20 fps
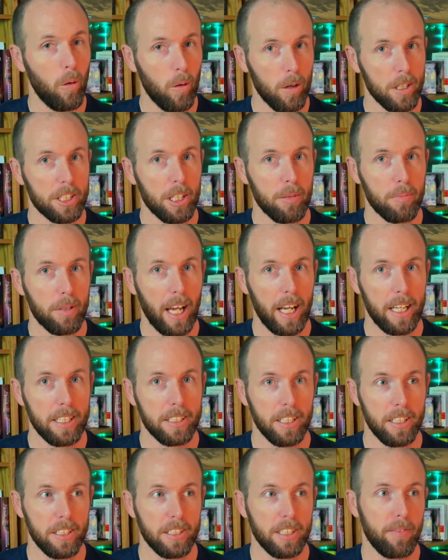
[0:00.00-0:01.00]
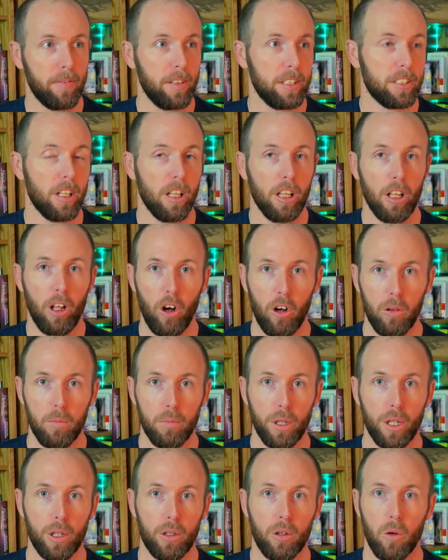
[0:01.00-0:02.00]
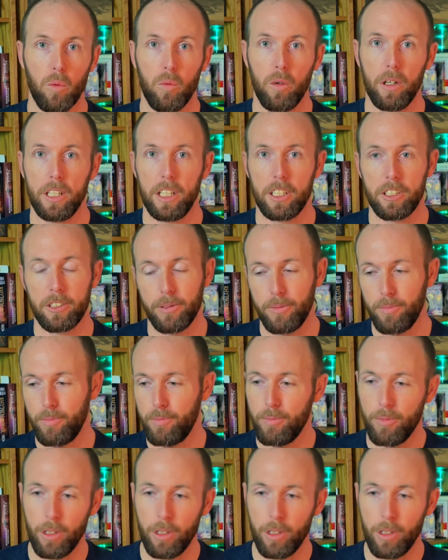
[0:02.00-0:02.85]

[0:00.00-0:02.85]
in some cases, if it's a long book or one that's,